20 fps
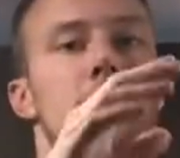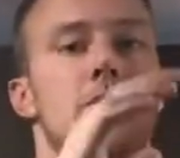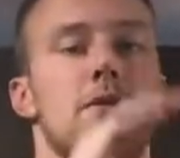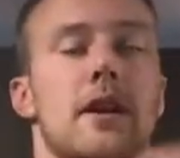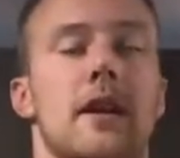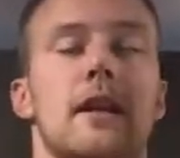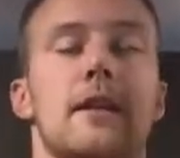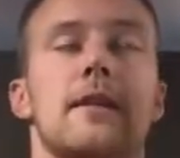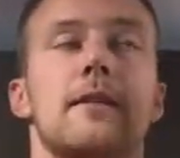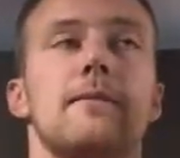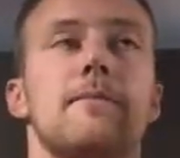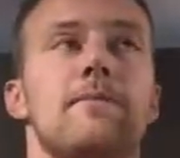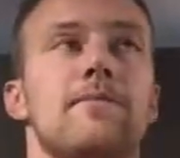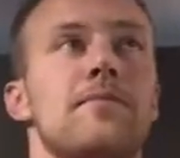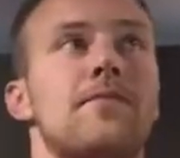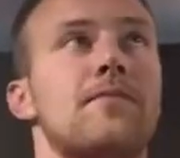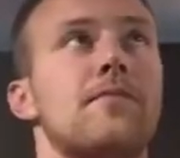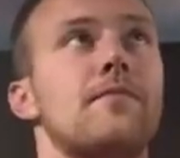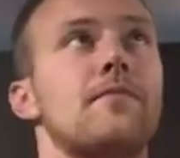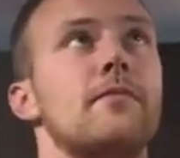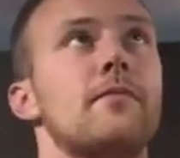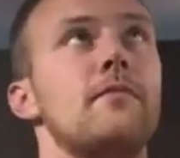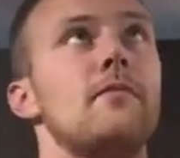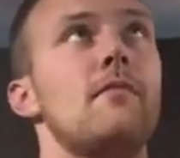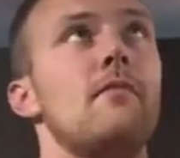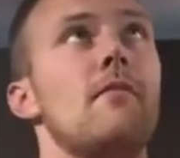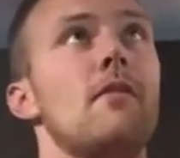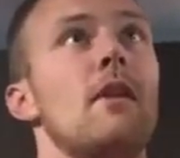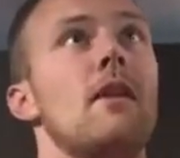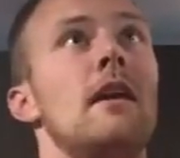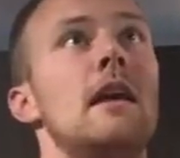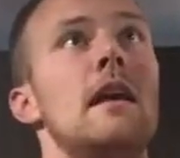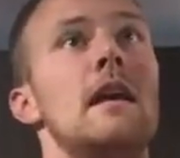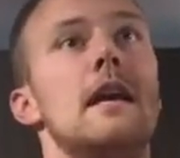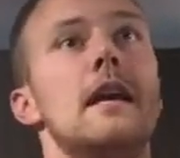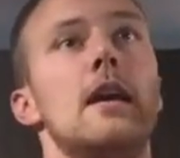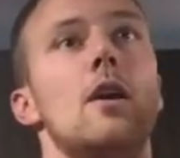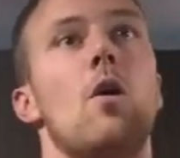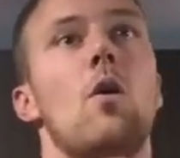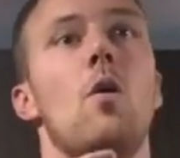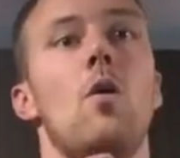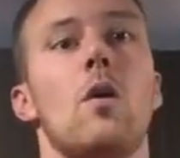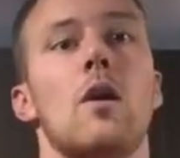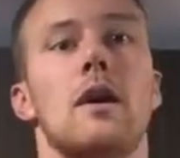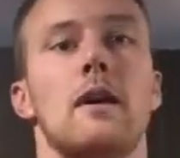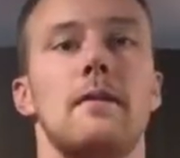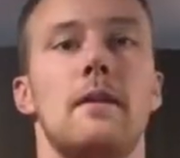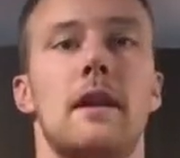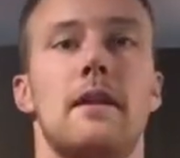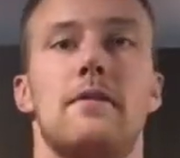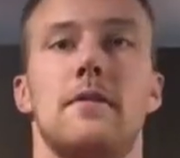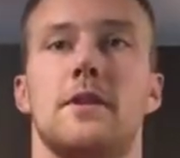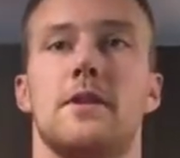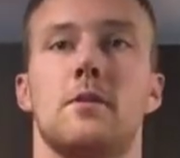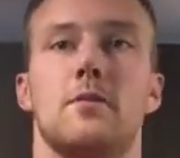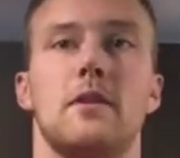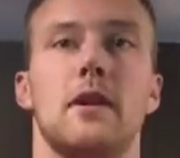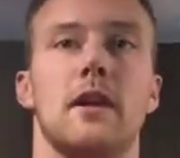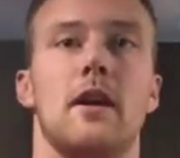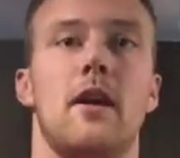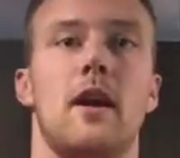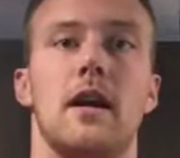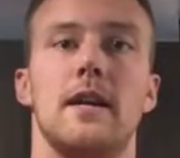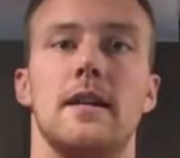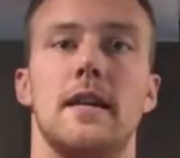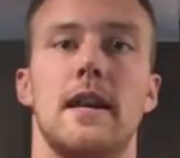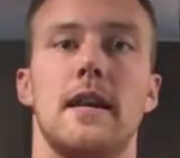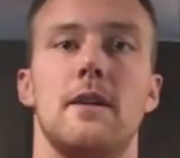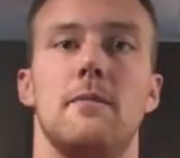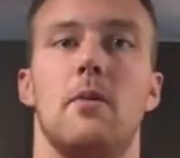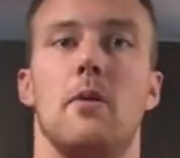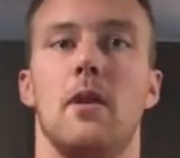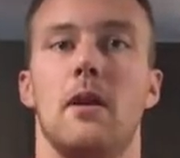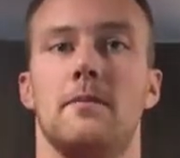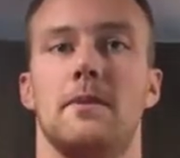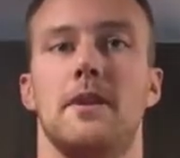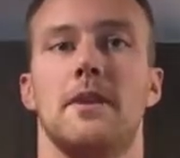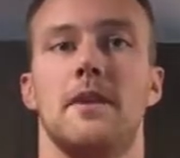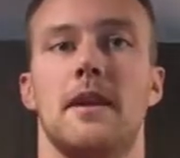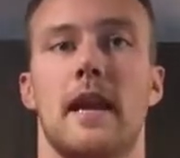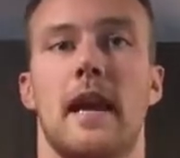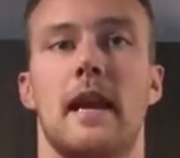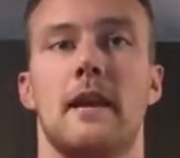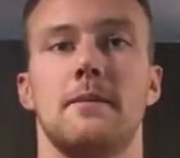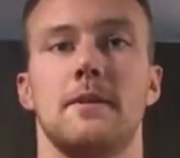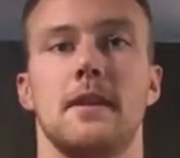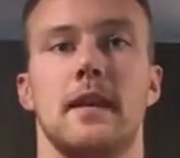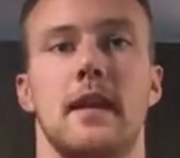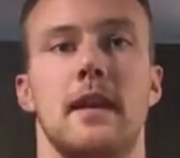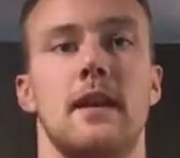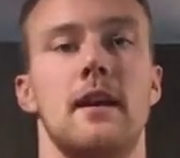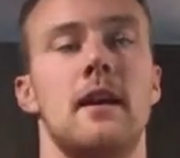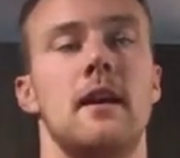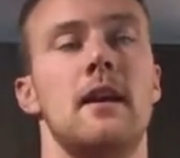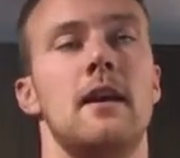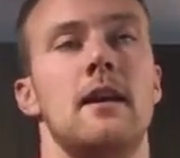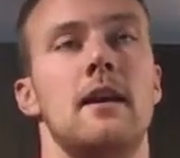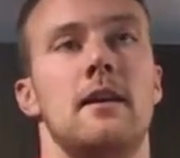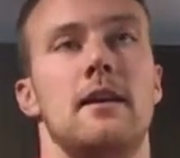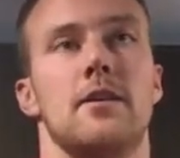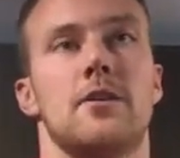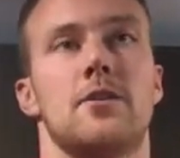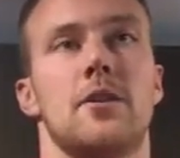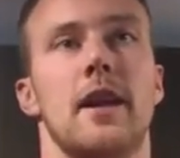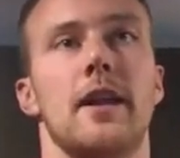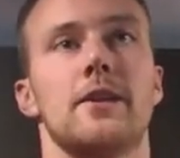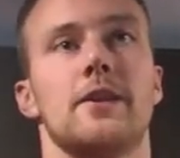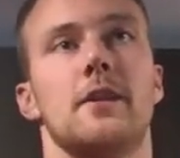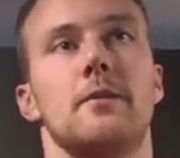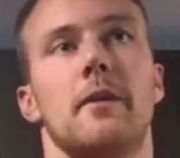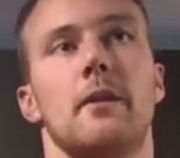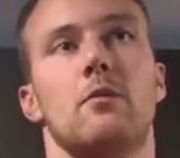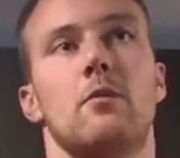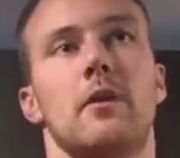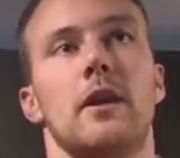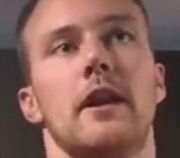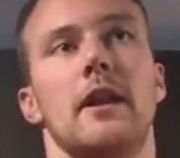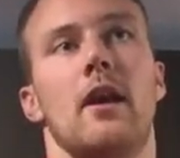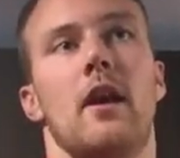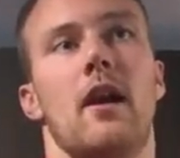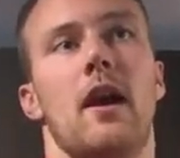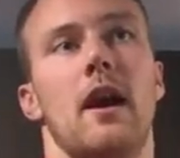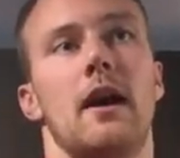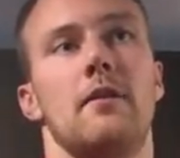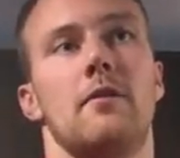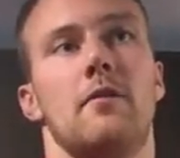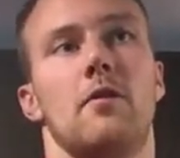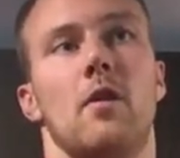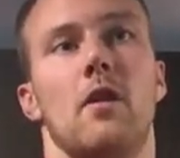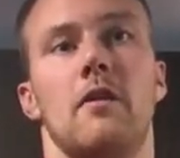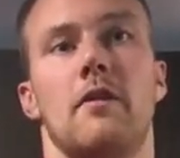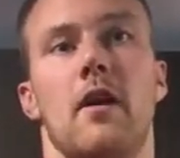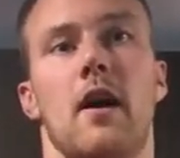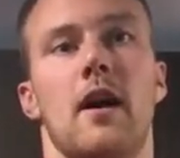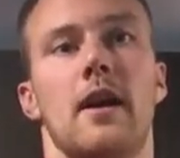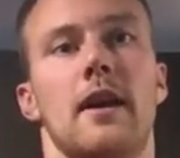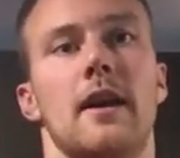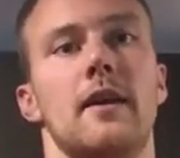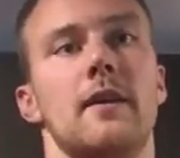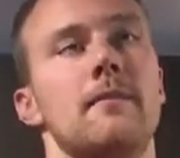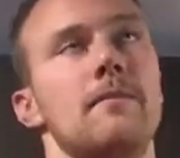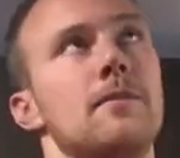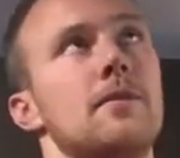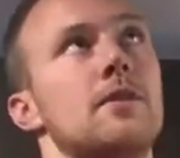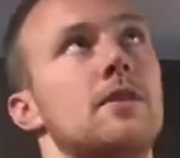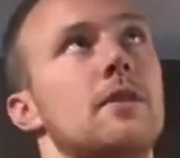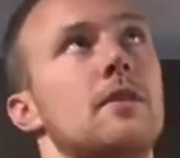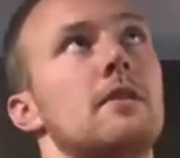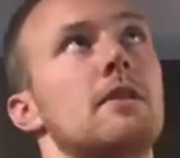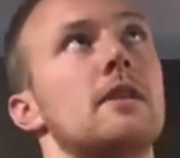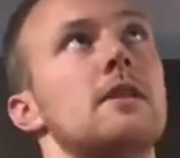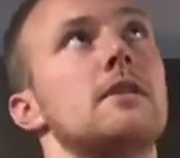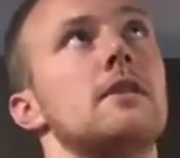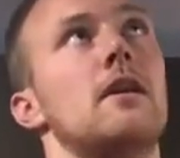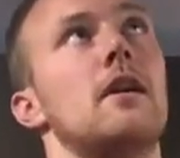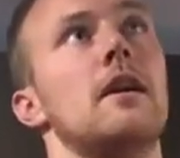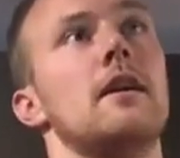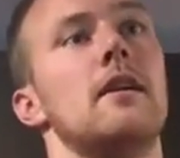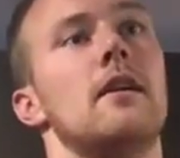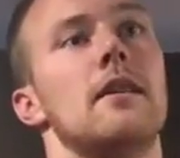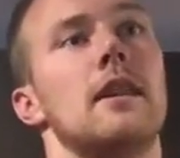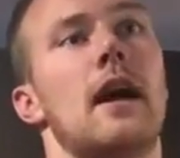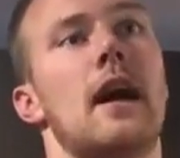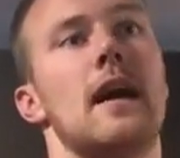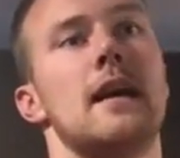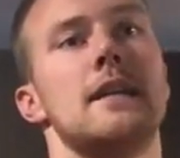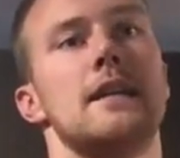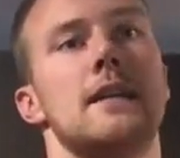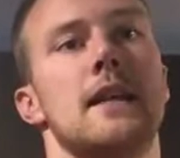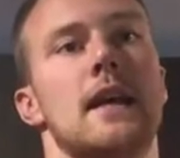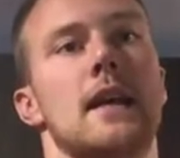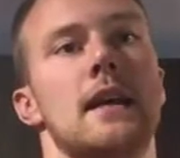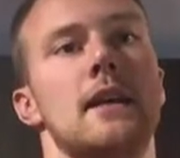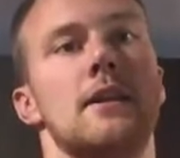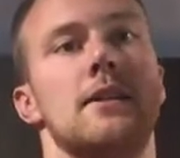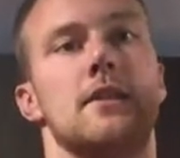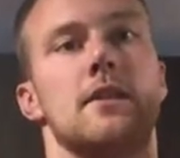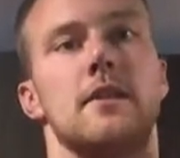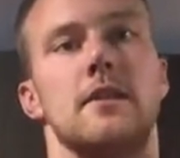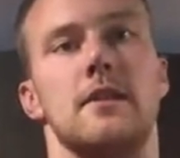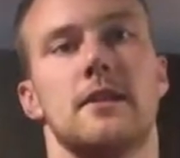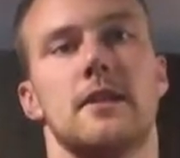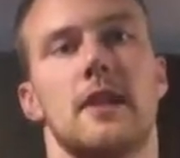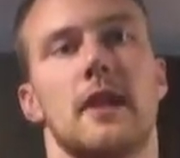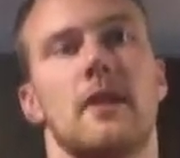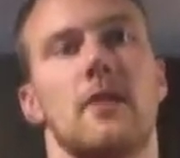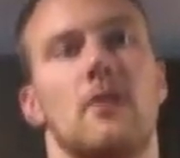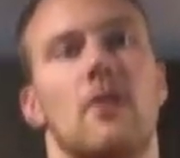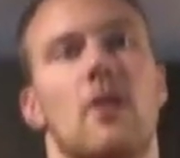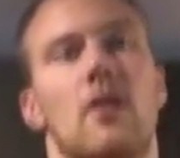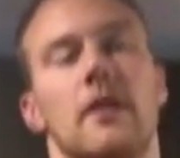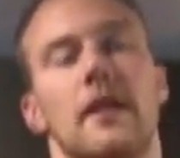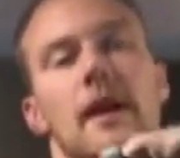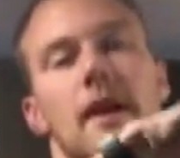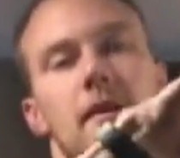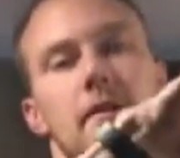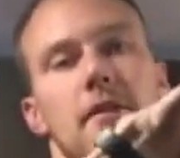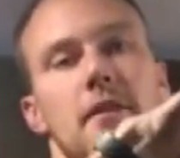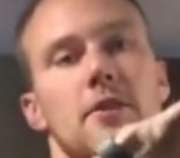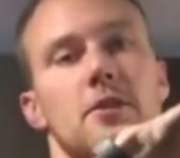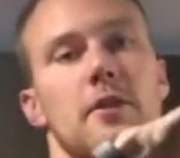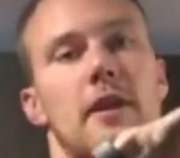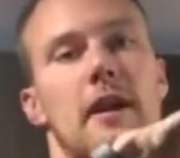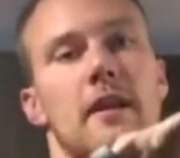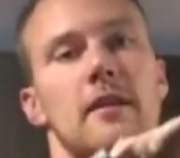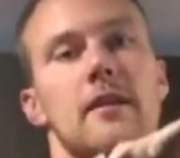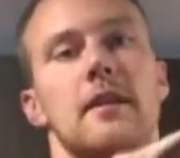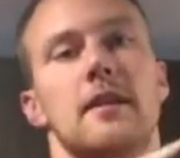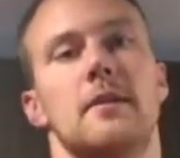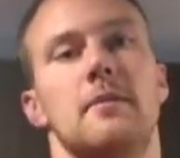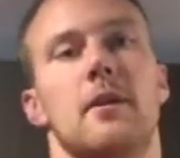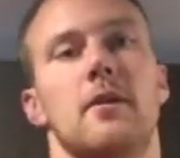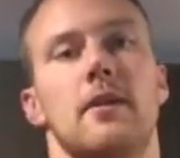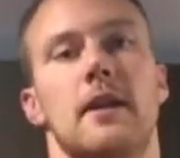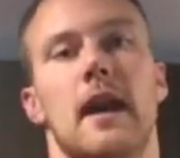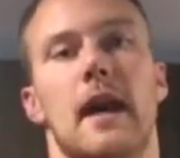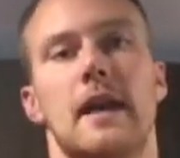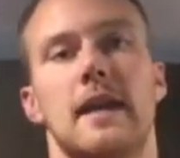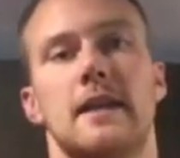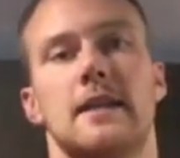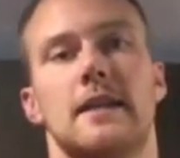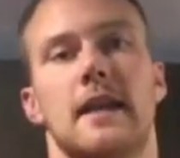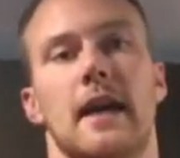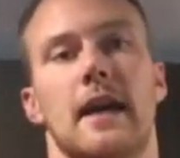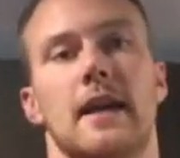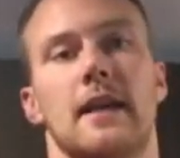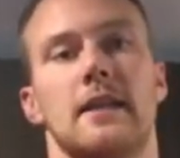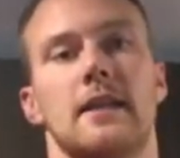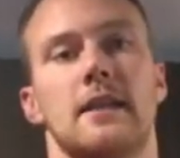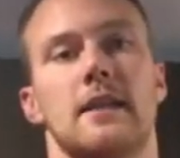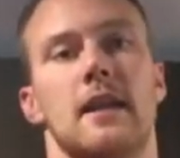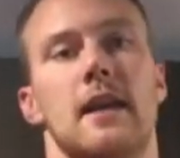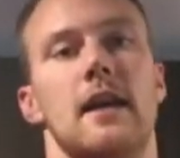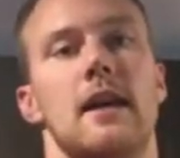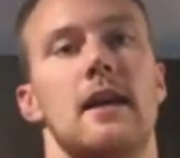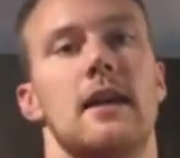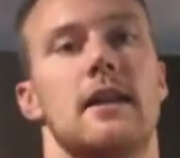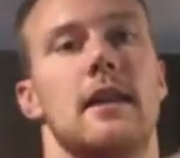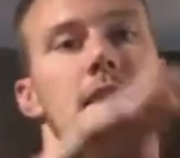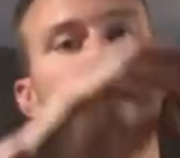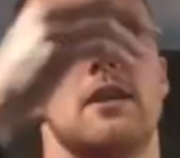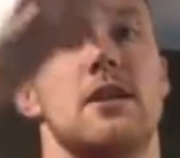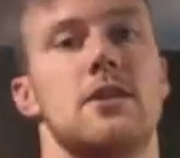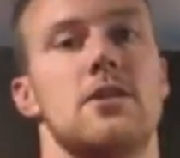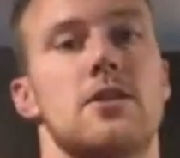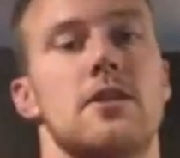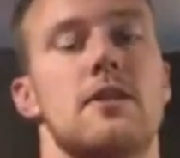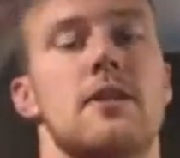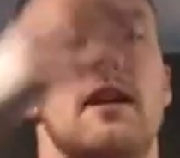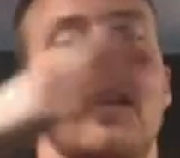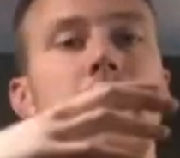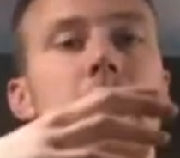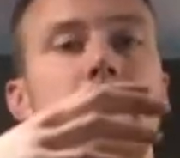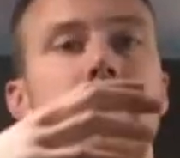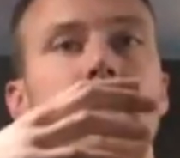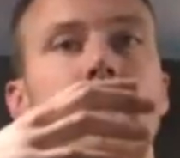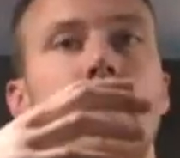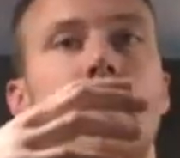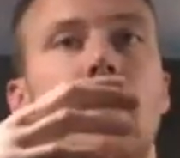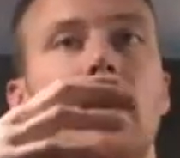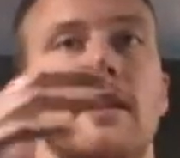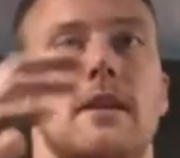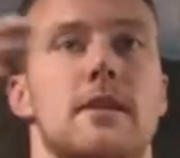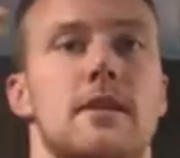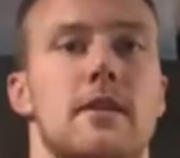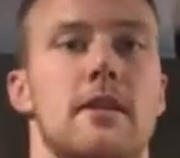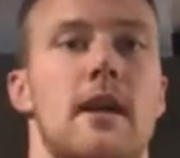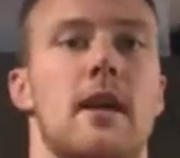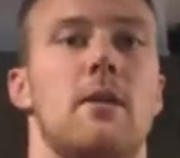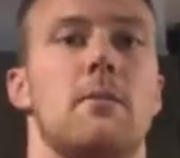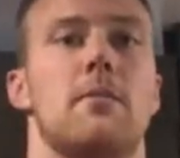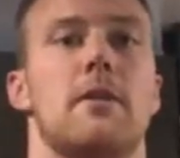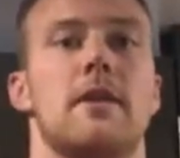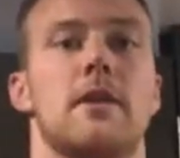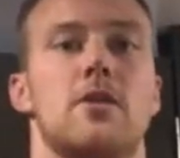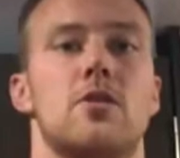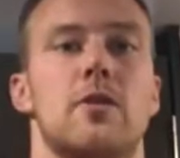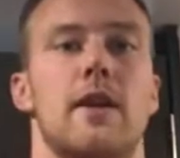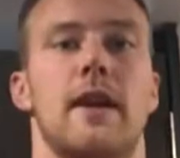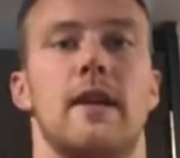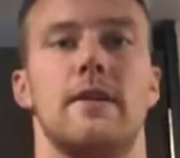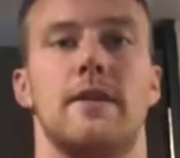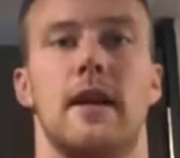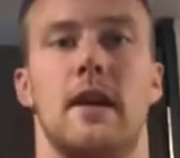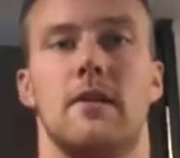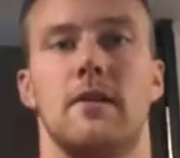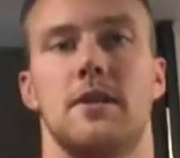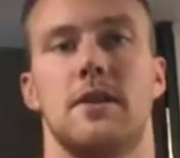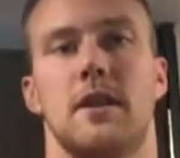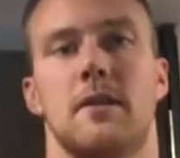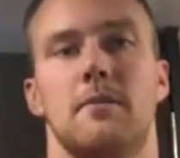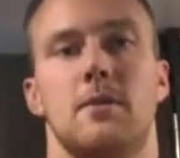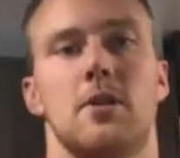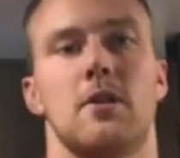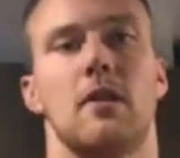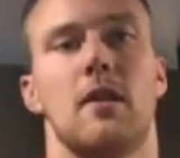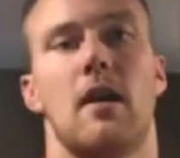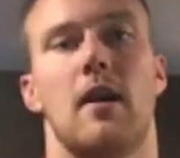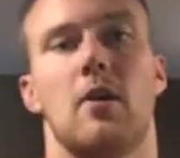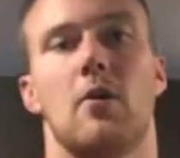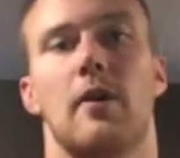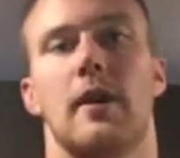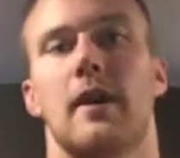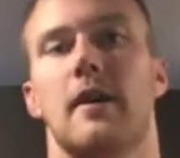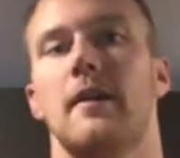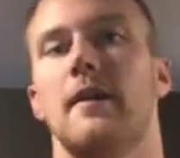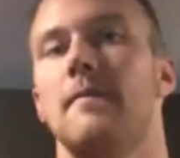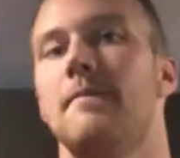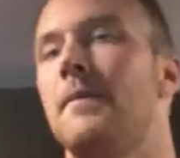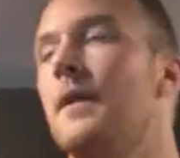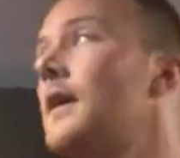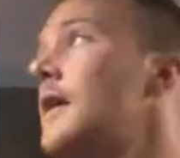the trailer. Or if it's a really hot day, you pull up to your campsite, your trailer's going to be really hot, full of hot air. Turn this on the highest setting. It's going to suck out all the air of your trailer in about 90 seconds. Then you can turn your AC on. It's going to help bring the trailer down in temperature a lot quicker.